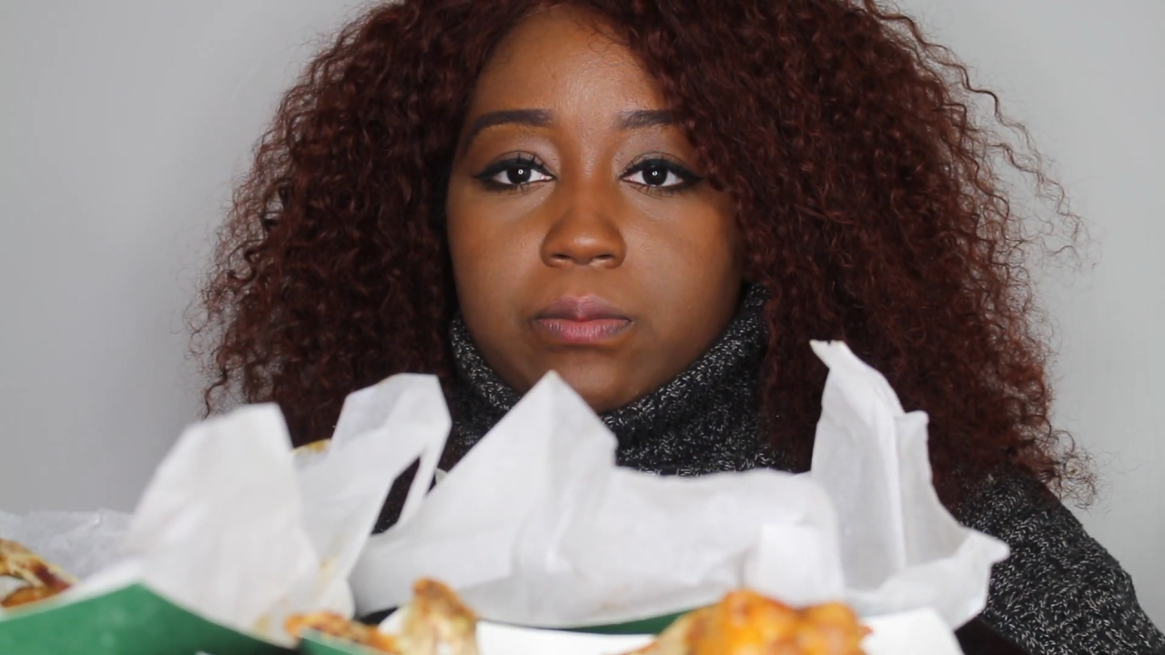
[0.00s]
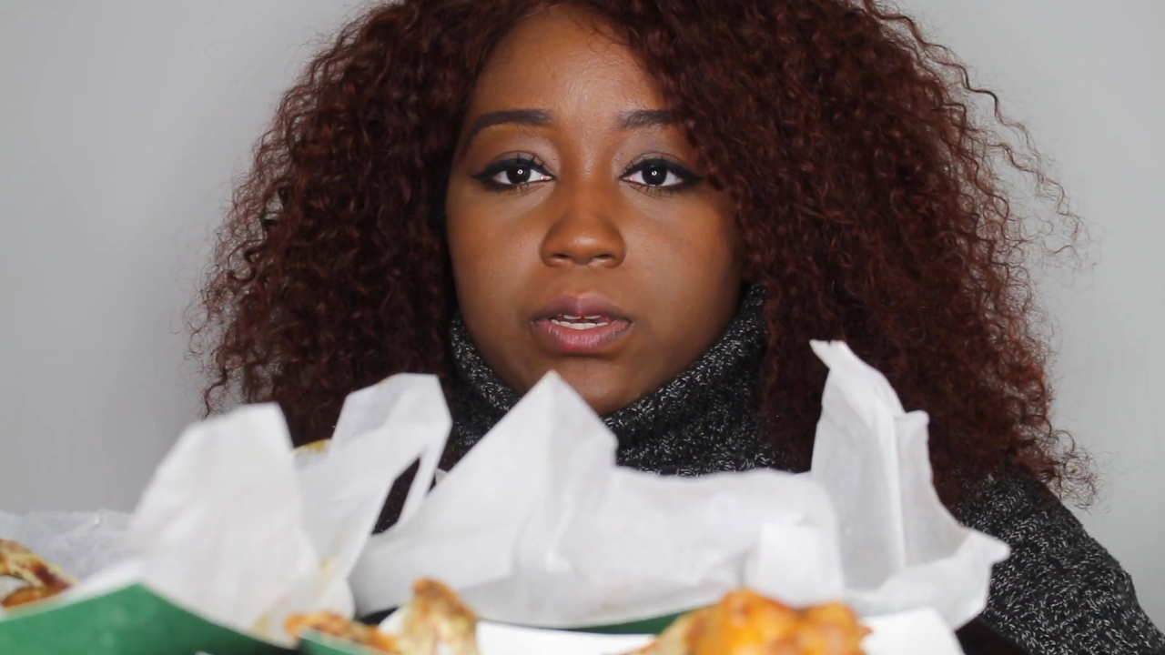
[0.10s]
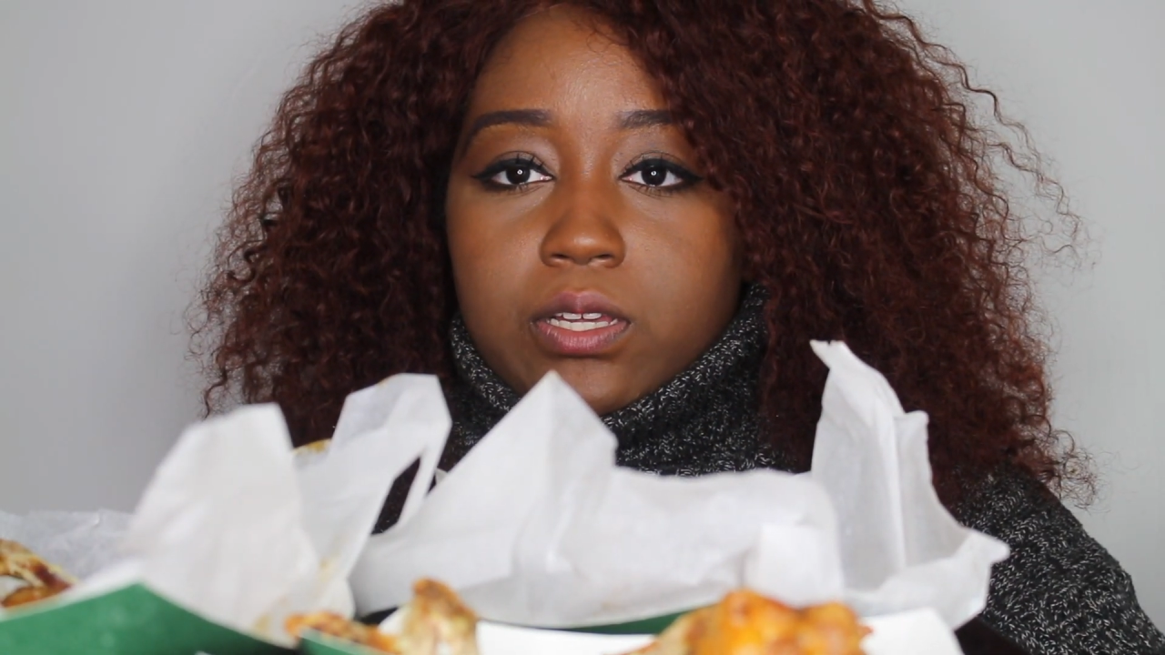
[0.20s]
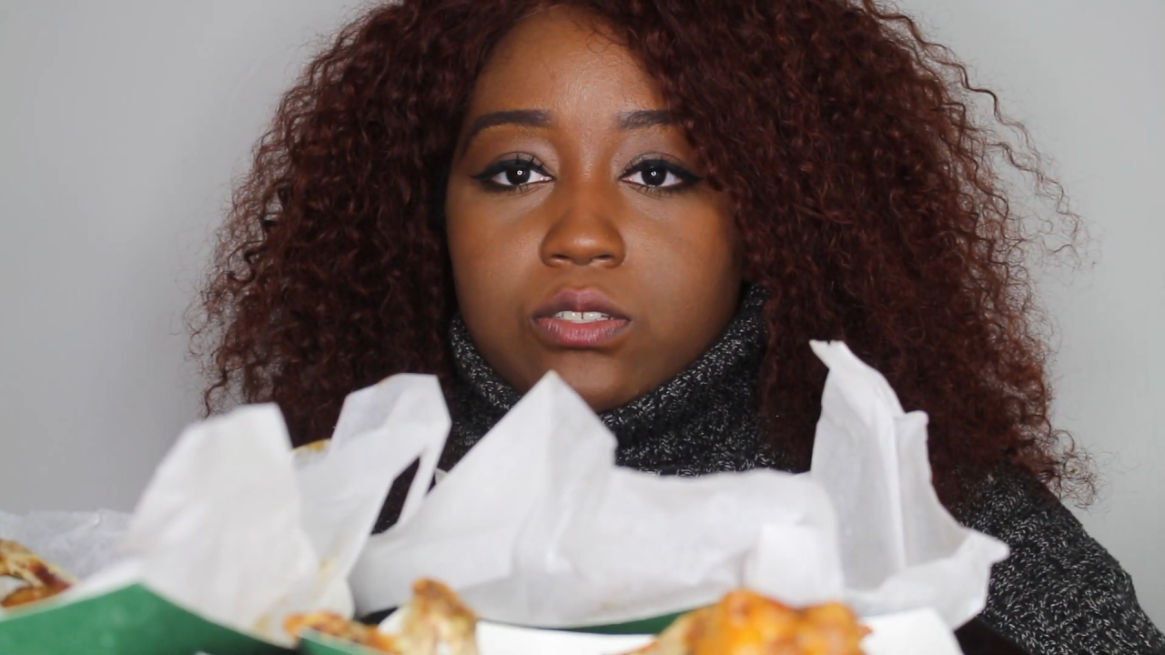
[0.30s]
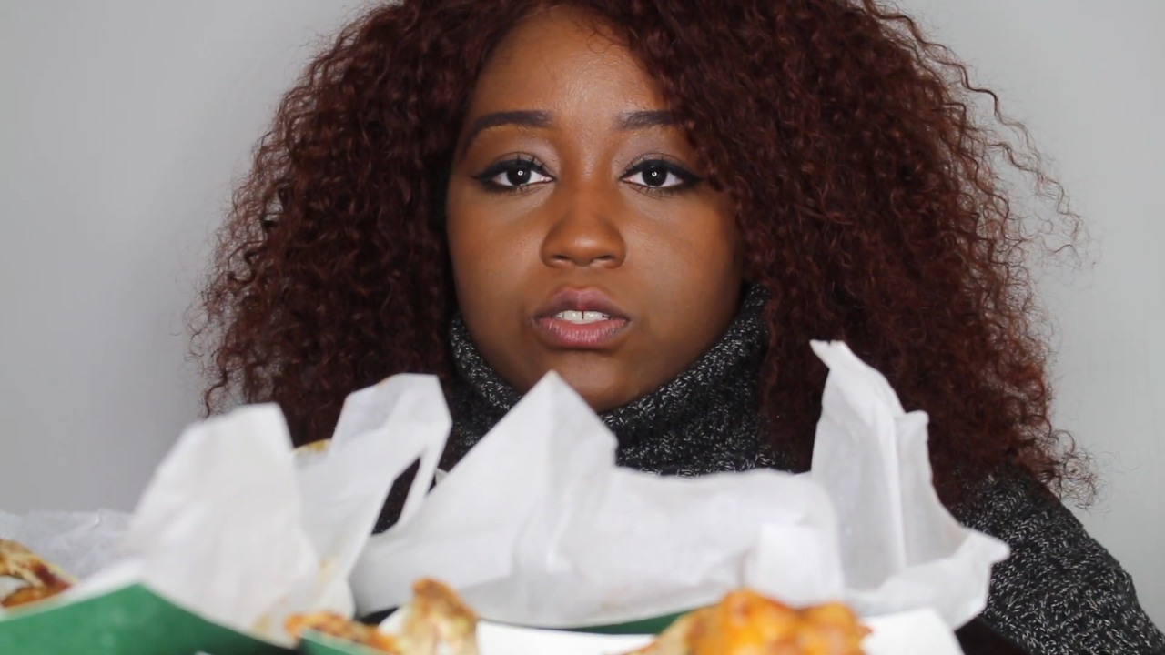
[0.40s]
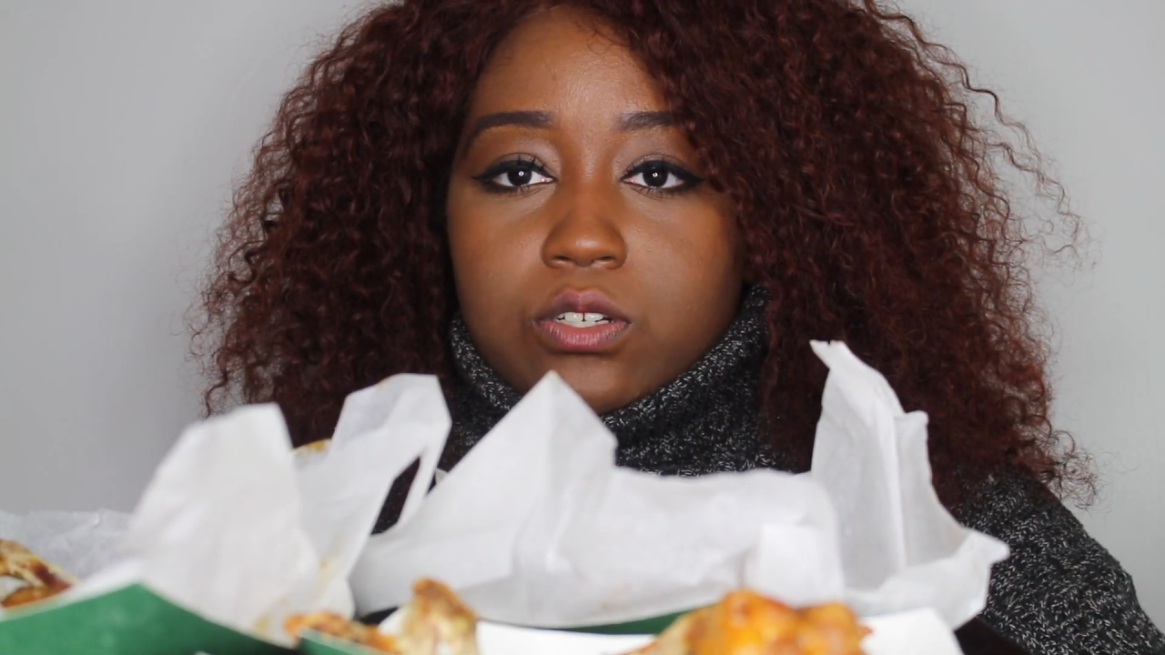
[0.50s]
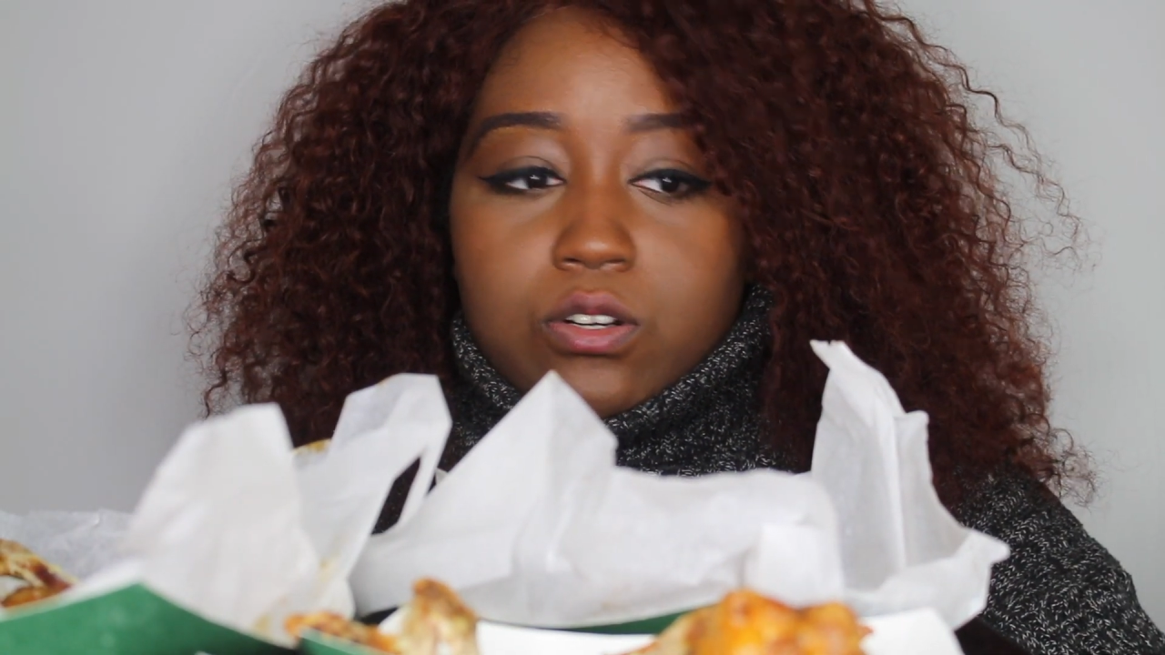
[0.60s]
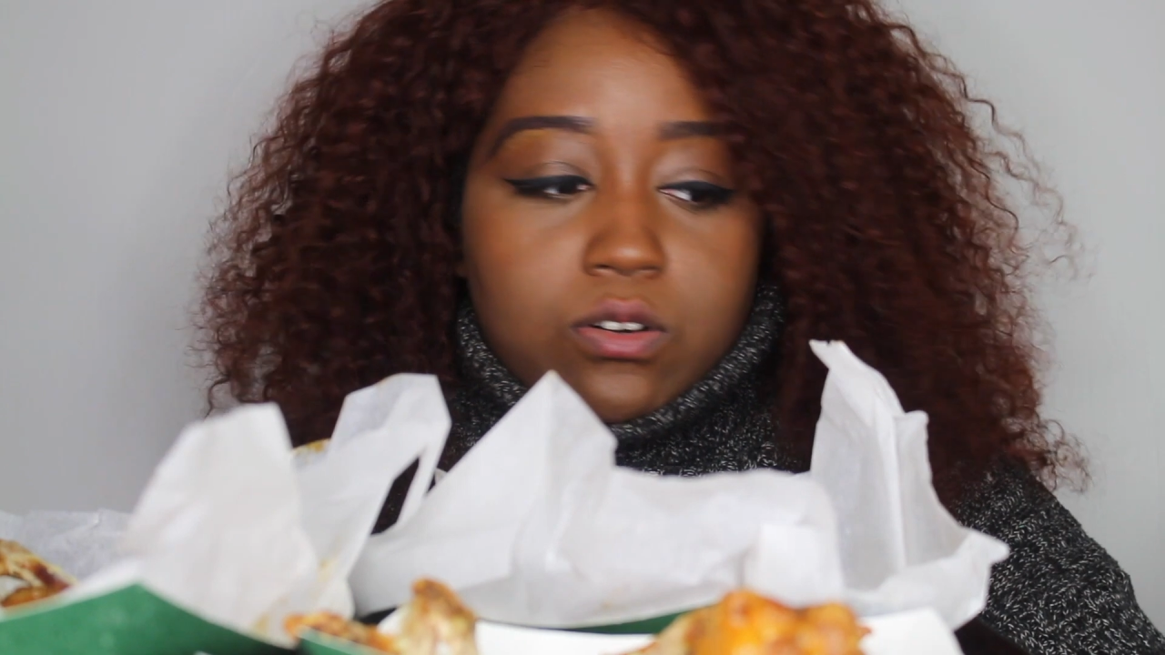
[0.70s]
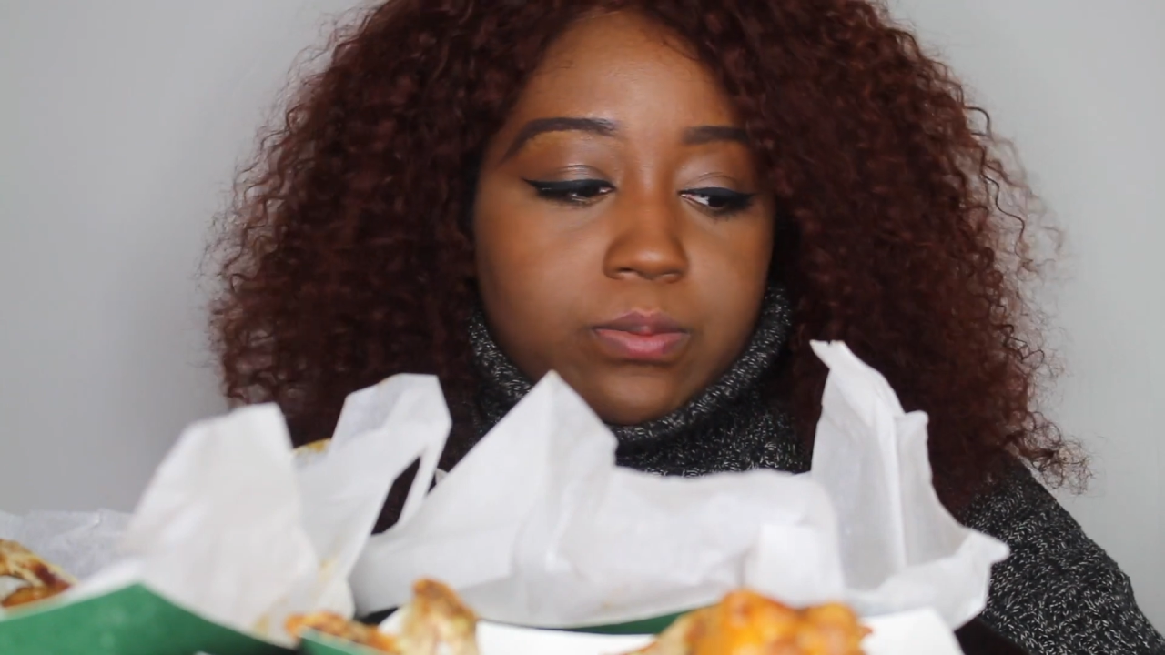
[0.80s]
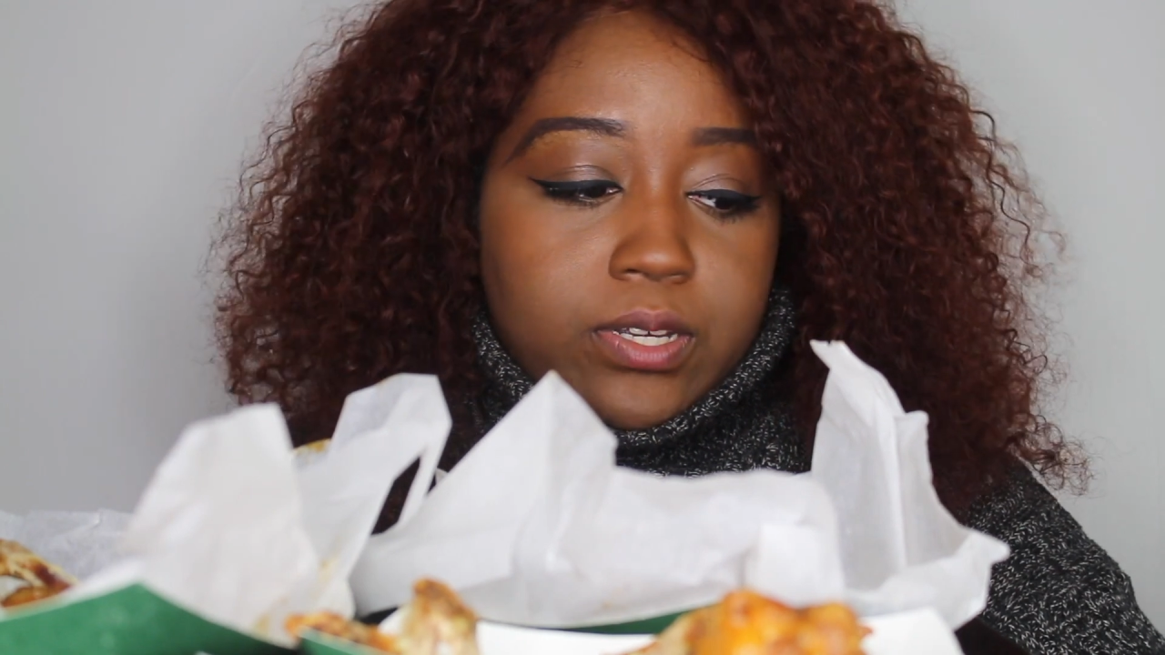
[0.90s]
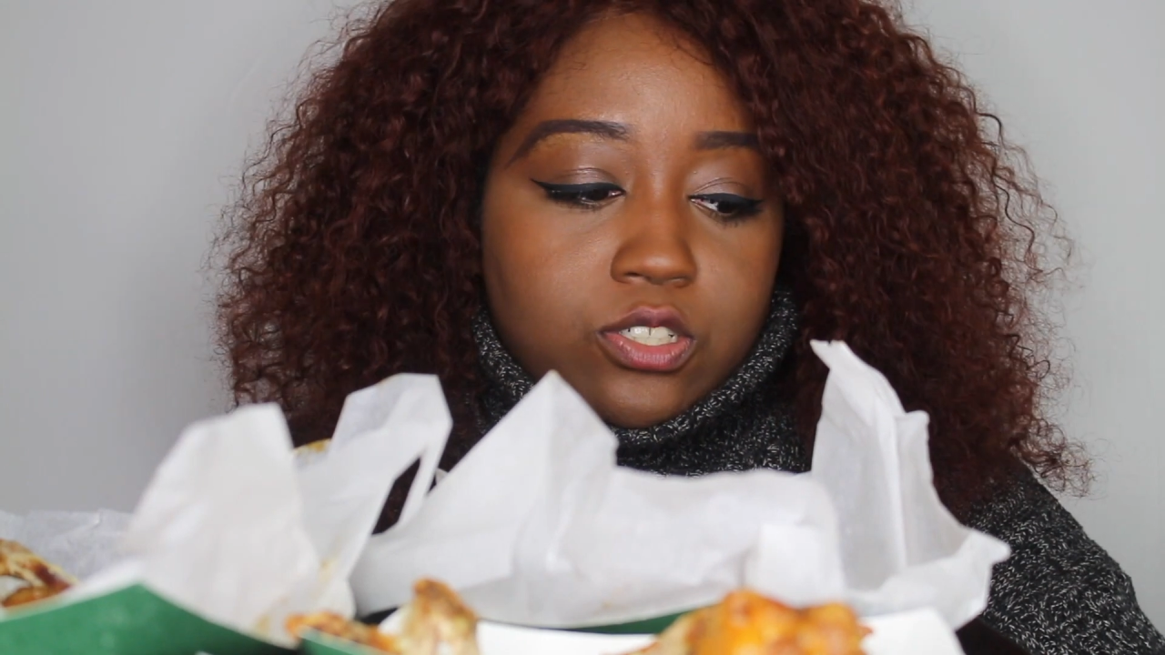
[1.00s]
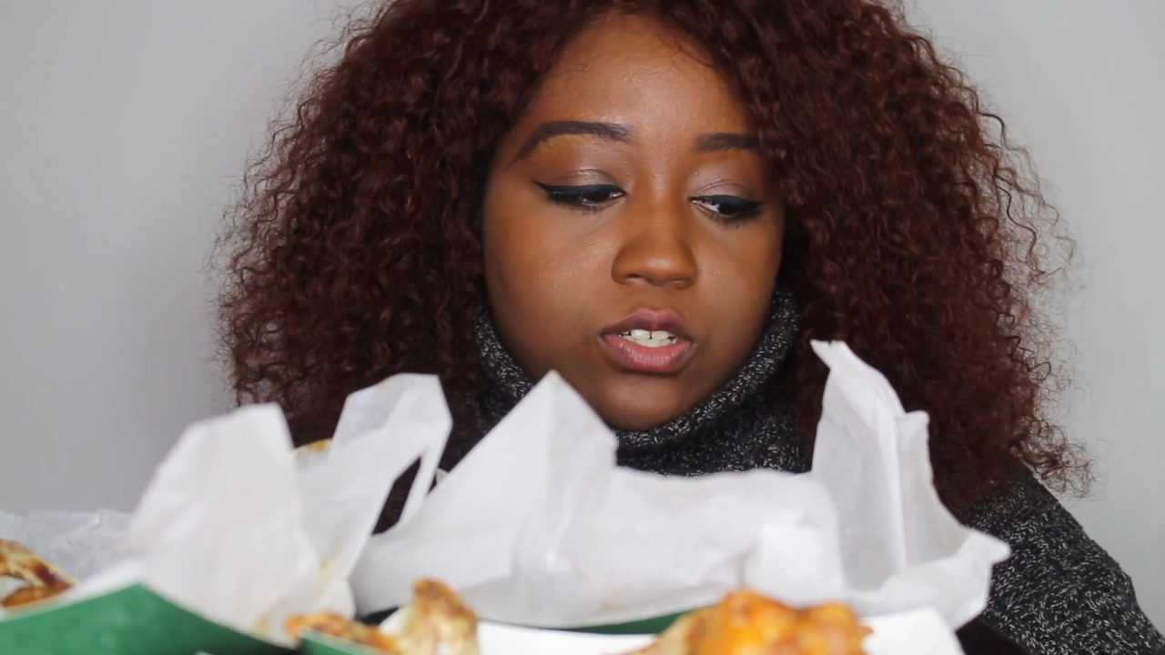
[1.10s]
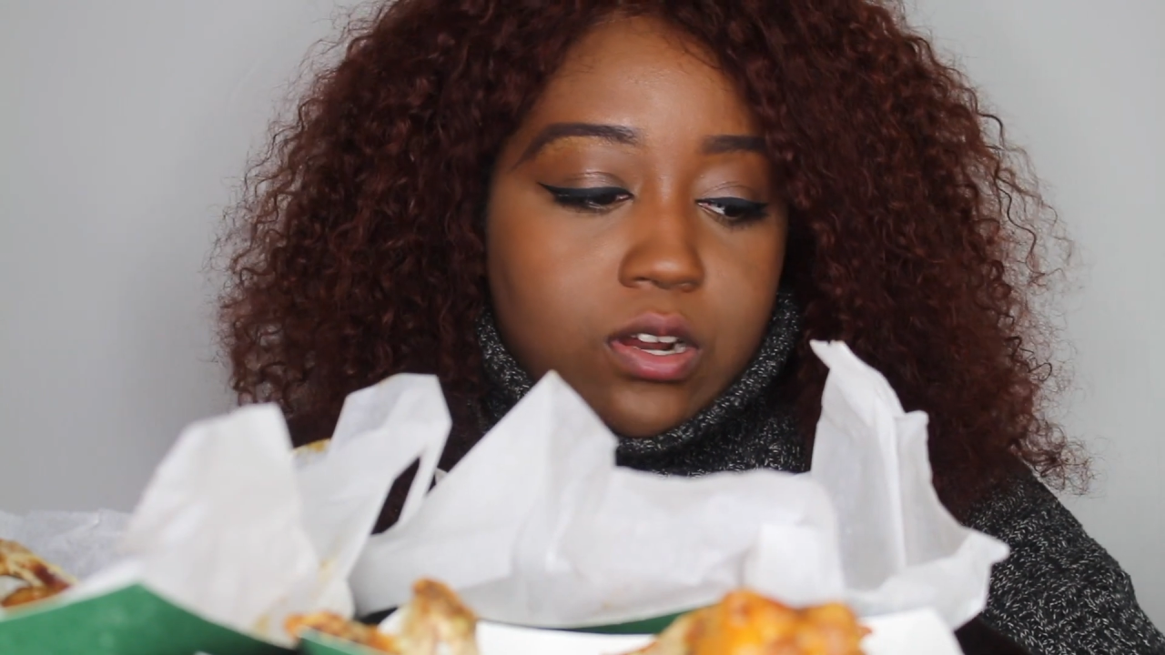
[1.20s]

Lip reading: enter, or a picture,